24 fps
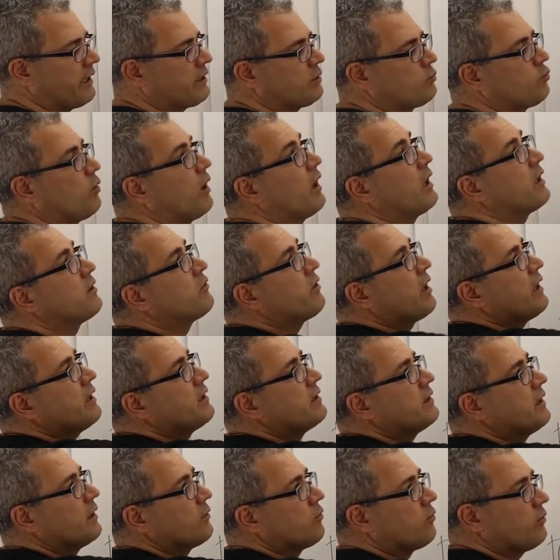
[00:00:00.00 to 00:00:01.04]
X, Y
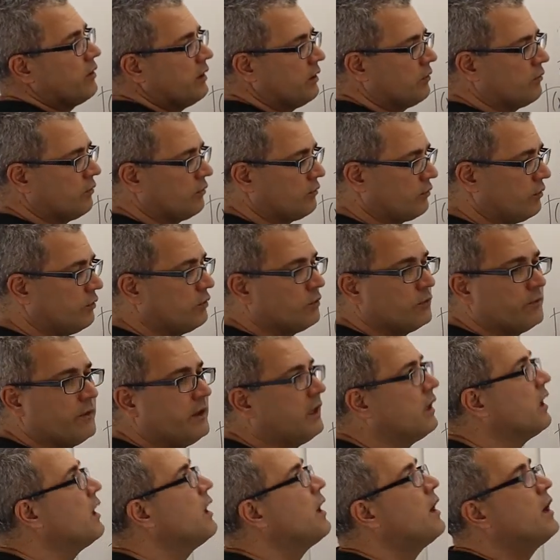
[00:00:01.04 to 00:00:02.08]
greater than or equal to U,
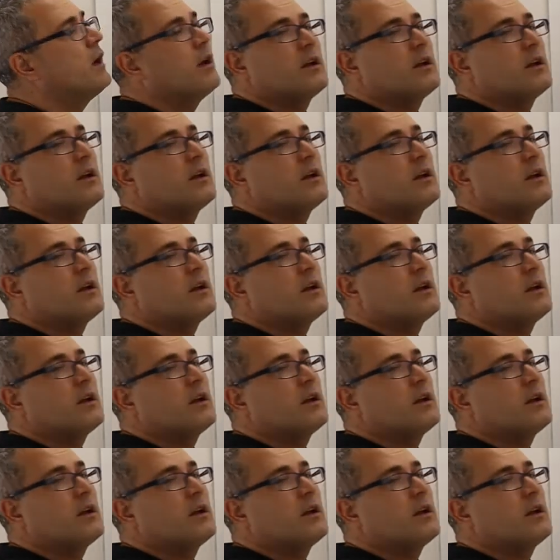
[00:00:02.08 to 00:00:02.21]
V,